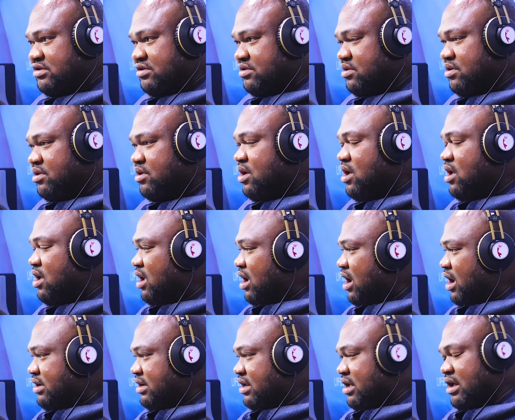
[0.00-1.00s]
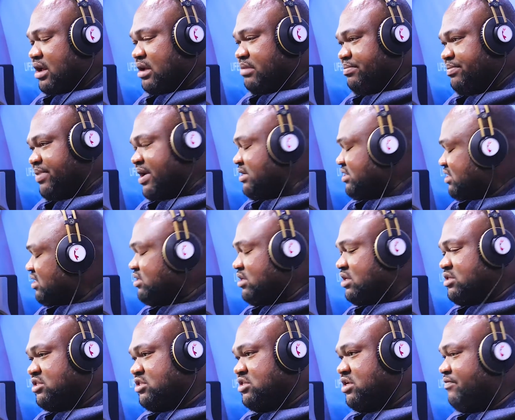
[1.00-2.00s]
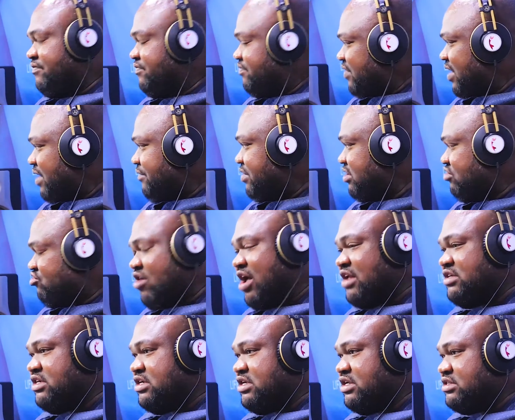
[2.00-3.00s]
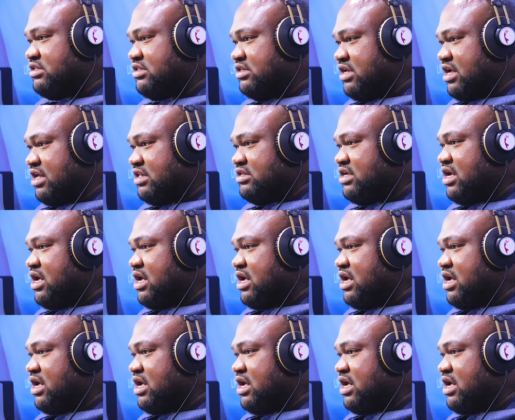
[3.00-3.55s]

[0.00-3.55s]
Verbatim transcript: You know, oh. and uh, but this is a very tragic incident.